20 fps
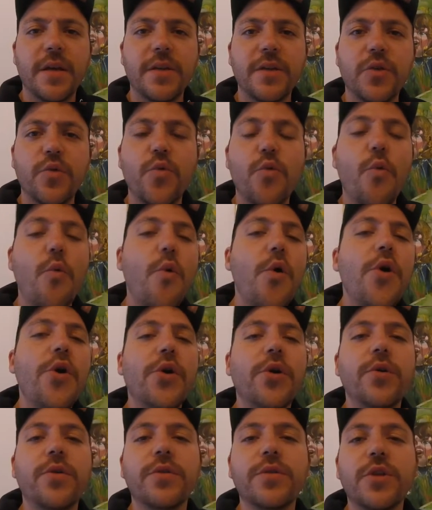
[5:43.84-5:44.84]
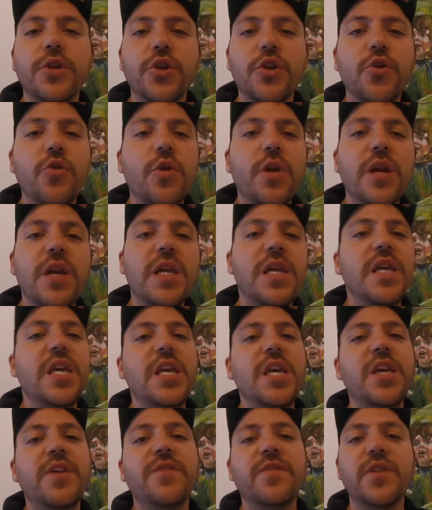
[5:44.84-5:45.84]
the world. You
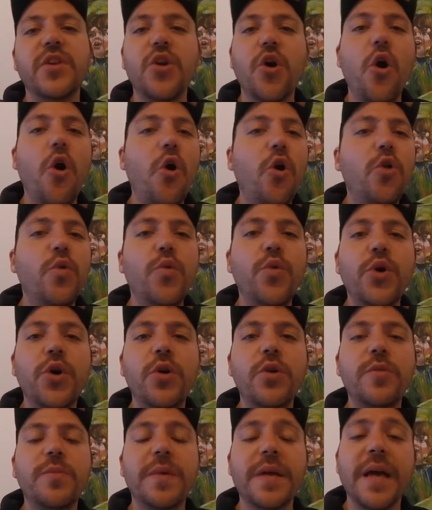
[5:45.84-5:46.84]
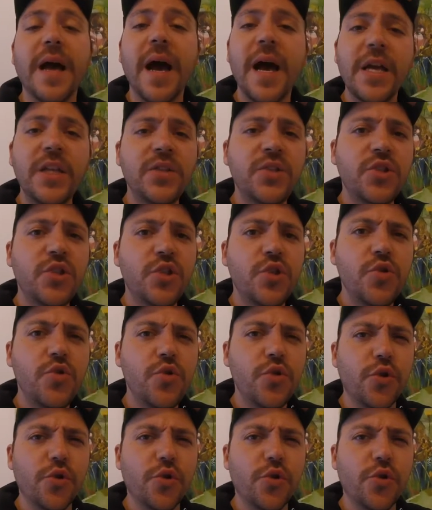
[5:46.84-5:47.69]
leave the old world behind you,